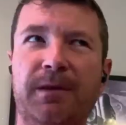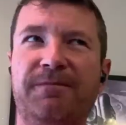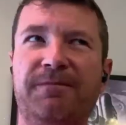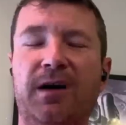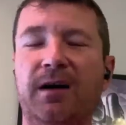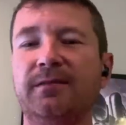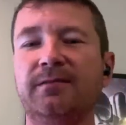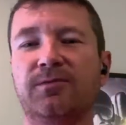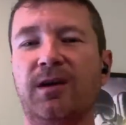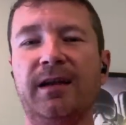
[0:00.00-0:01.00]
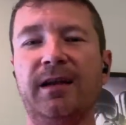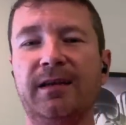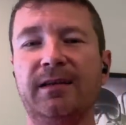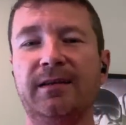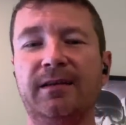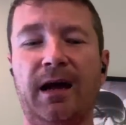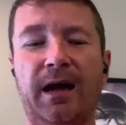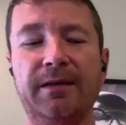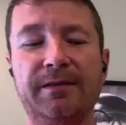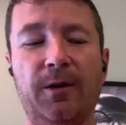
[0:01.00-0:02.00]
been fun writing it.
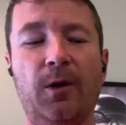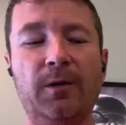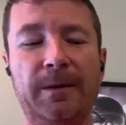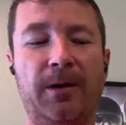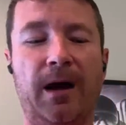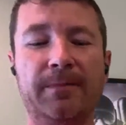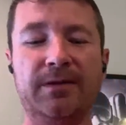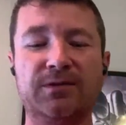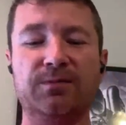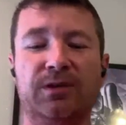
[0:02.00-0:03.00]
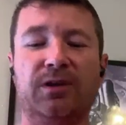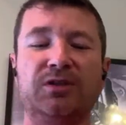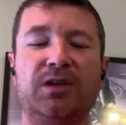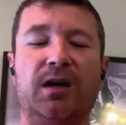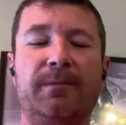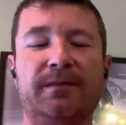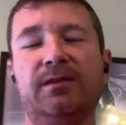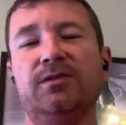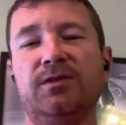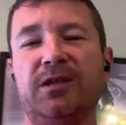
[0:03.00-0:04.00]
And the only problem is, you know, you talk about
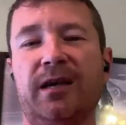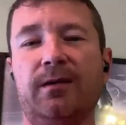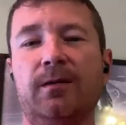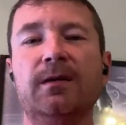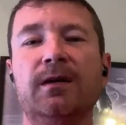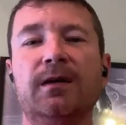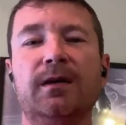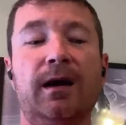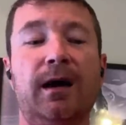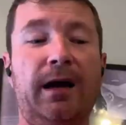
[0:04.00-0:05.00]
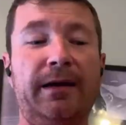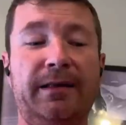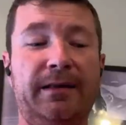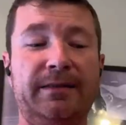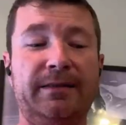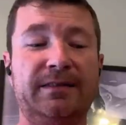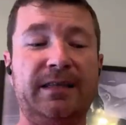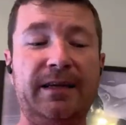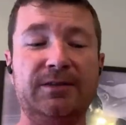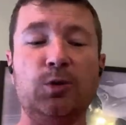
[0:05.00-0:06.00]
the YouTube channel. It's
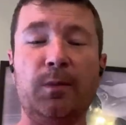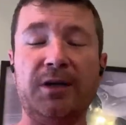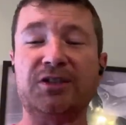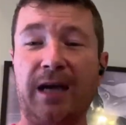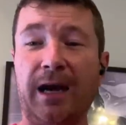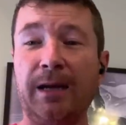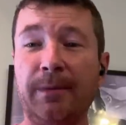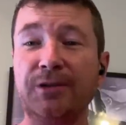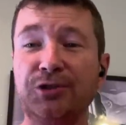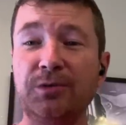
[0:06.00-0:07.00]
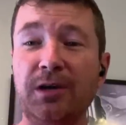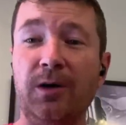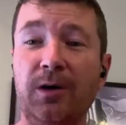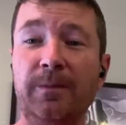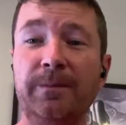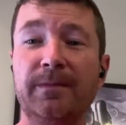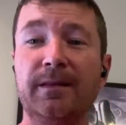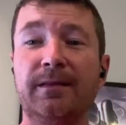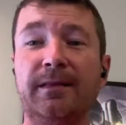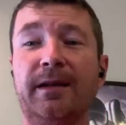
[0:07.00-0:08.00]
taken so much time, as you know,
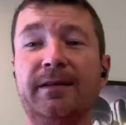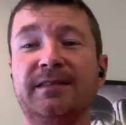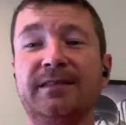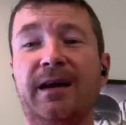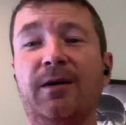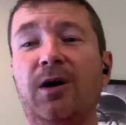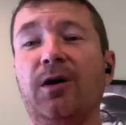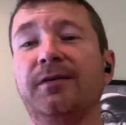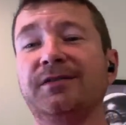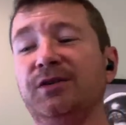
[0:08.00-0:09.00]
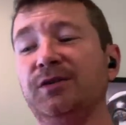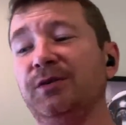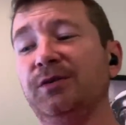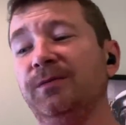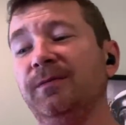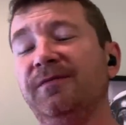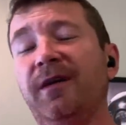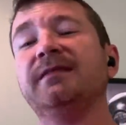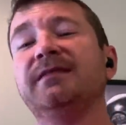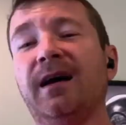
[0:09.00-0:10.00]
that it's now hard to
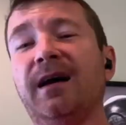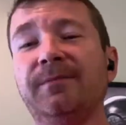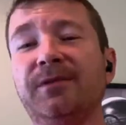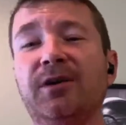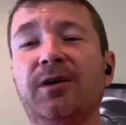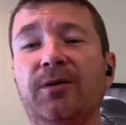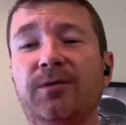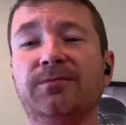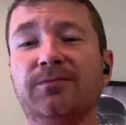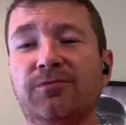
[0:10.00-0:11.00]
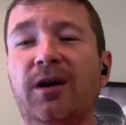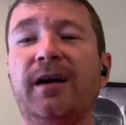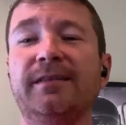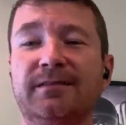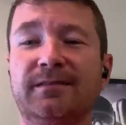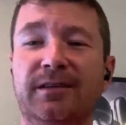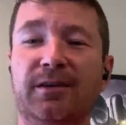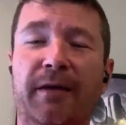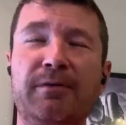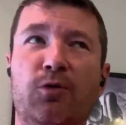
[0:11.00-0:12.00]
find time to go write. You
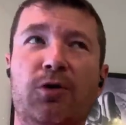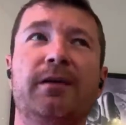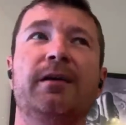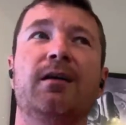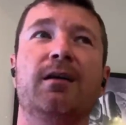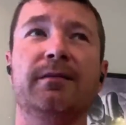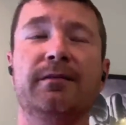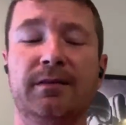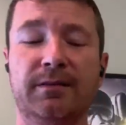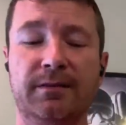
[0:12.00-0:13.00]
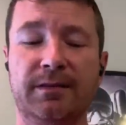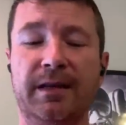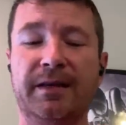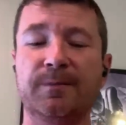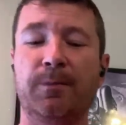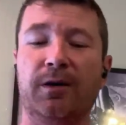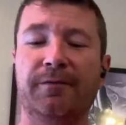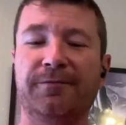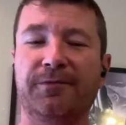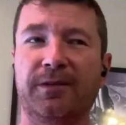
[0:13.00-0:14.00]
know, I've been working on the next
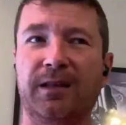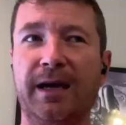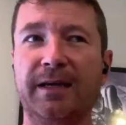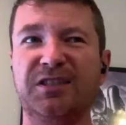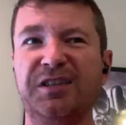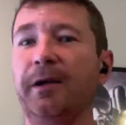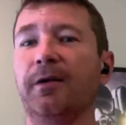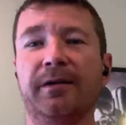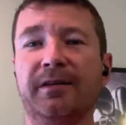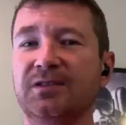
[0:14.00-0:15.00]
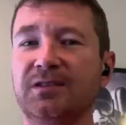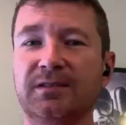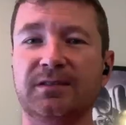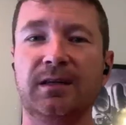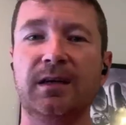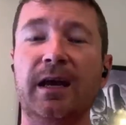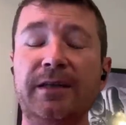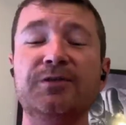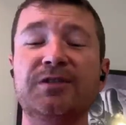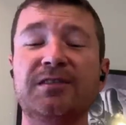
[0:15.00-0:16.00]
book for the last year, and it's just,
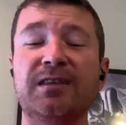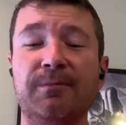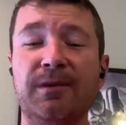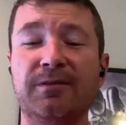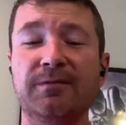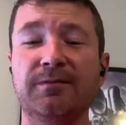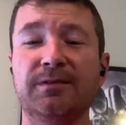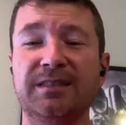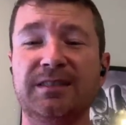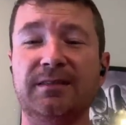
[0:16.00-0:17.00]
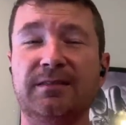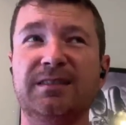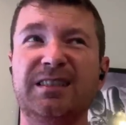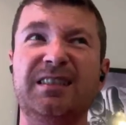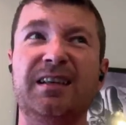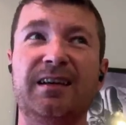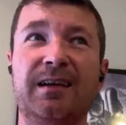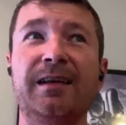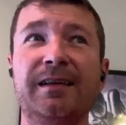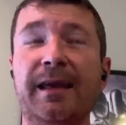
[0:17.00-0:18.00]
it used to take me 60 to
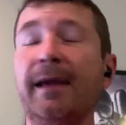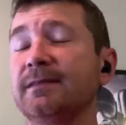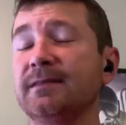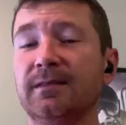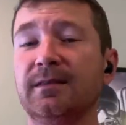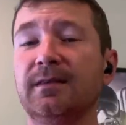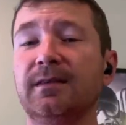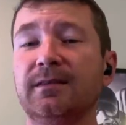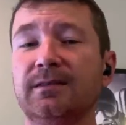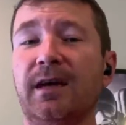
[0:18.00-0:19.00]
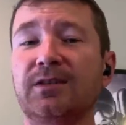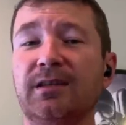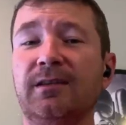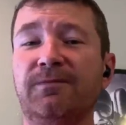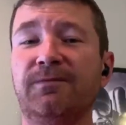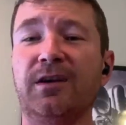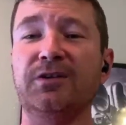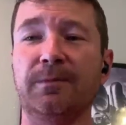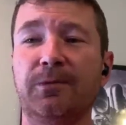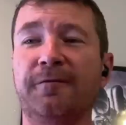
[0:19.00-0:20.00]
90 days to actually
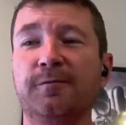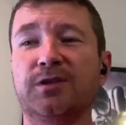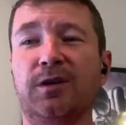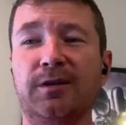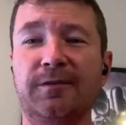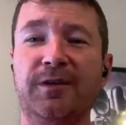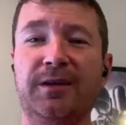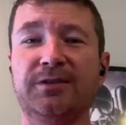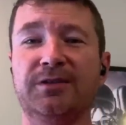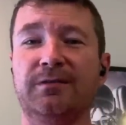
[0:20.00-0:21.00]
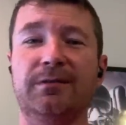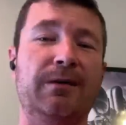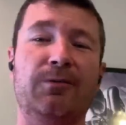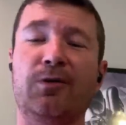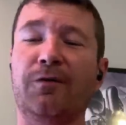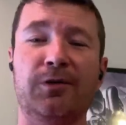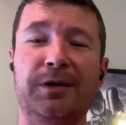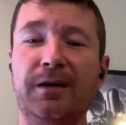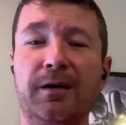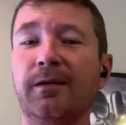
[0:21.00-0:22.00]
finish a book from start to finish. Wow. Now we're over a
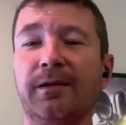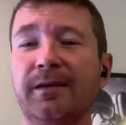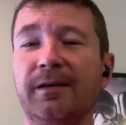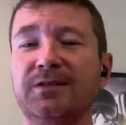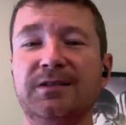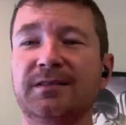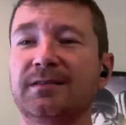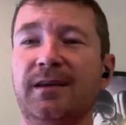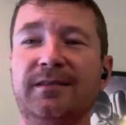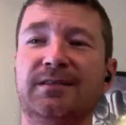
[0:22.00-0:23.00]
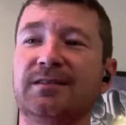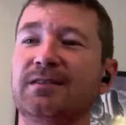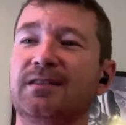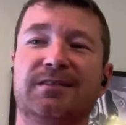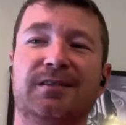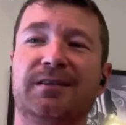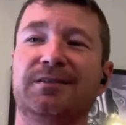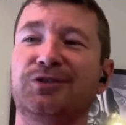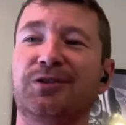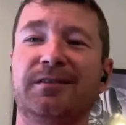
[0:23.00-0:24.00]
year, and it's
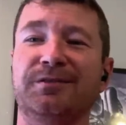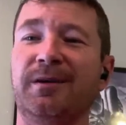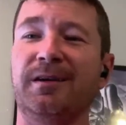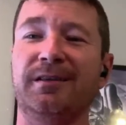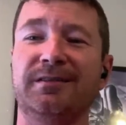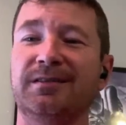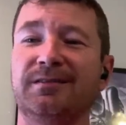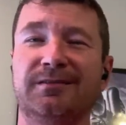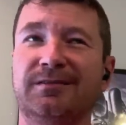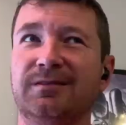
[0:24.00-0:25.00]
a trudge, man. It's a